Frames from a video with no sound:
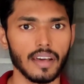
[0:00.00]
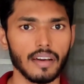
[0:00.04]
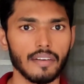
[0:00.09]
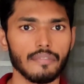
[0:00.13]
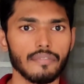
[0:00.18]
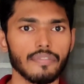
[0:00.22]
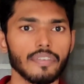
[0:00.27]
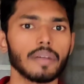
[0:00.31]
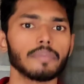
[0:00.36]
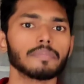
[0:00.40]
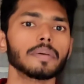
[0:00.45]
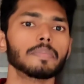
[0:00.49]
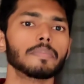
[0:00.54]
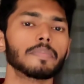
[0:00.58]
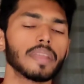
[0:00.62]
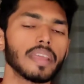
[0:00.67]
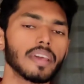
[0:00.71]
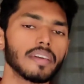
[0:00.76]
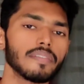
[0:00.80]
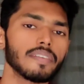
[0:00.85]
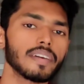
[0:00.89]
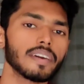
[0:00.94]
From the
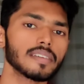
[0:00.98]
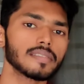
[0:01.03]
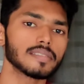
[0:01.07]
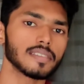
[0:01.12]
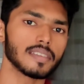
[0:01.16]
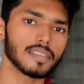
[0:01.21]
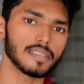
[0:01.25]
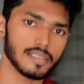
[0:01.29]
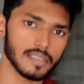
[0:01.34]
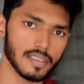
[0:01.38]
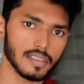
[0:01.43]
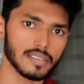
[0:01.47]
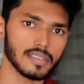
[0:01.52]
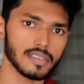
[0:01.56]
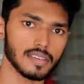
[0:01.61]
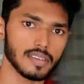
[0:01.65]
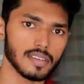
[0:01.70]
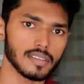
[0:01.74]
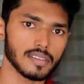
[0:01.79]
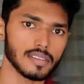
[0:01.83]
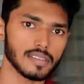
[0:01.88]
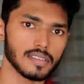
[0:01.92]
previous
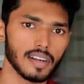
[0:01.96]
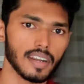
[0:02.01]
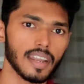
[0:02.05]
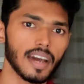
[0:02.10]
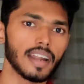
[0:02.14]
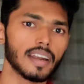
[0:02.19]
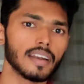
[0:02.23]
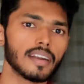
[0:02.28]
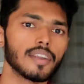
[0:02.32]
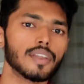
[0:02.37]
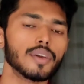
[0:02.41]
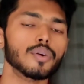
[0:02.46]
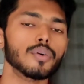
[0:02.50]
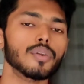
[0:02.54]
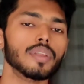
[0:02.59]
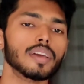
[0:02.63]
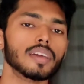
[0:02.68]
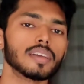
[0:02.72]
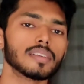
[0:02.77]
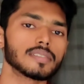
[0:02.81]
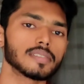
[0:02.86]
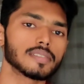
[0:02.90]
researches done
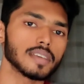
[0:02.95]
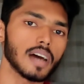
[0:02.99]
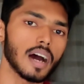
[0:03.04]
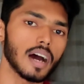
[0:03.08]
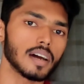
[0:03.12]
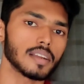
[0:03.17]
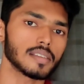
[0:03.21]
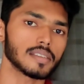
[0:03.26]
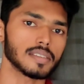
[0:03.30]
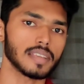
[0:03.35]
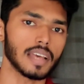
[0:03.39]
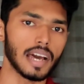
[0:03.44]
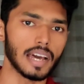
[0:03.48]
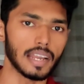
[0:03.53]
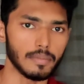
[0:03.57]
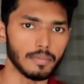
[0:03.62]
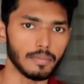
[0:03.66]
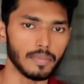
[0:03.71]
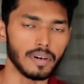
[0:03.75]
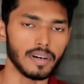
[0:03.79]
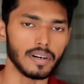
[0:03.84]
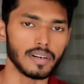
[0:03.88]
during SARS and
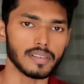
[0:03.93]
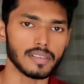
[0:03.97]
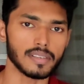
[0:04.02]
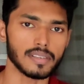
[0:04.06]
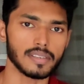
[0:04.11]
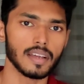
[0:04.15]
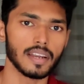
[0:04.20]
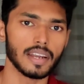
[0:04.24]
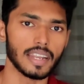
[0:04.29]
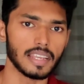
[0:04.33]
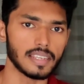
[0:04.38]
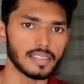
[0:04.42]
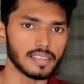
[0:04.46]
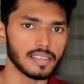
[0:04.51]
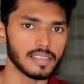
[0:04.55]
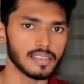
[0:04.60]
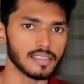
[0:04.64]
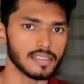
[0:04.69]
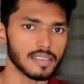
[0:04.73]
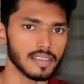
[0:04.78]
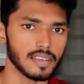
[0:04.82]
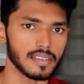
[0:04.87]
MERS
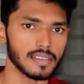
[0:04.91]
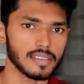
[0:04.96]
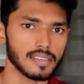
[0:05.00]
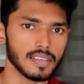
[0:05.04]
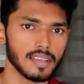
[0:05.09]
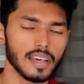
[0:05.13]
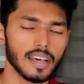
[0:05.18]
diseases,